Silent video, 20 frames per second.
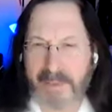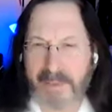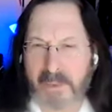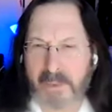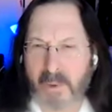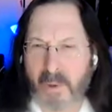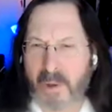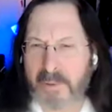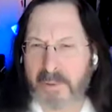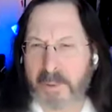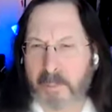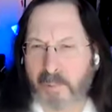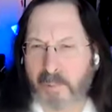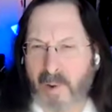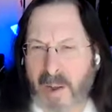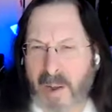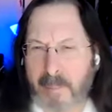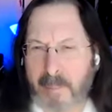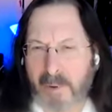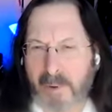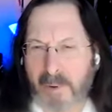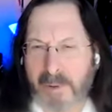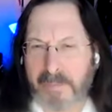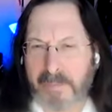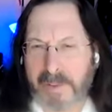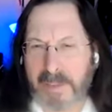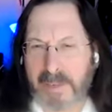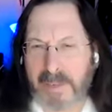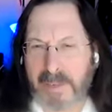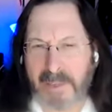These are called the primary
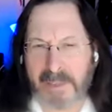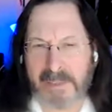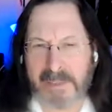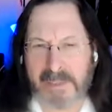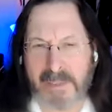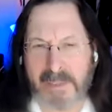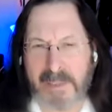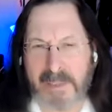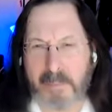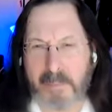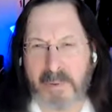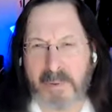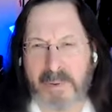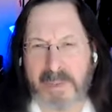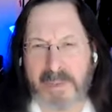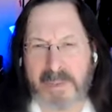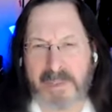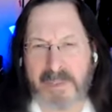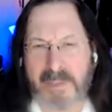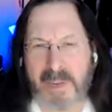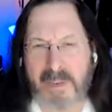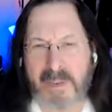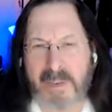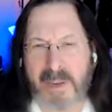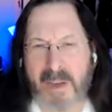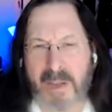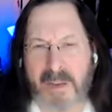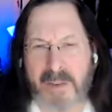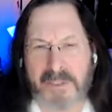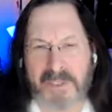feelings in the Buddhist
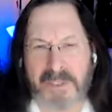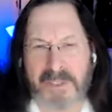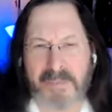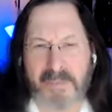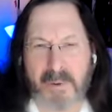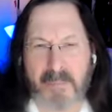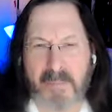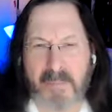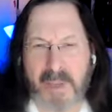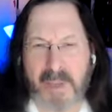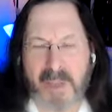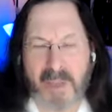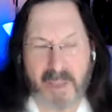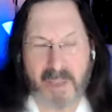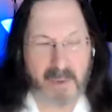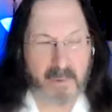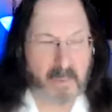psychology from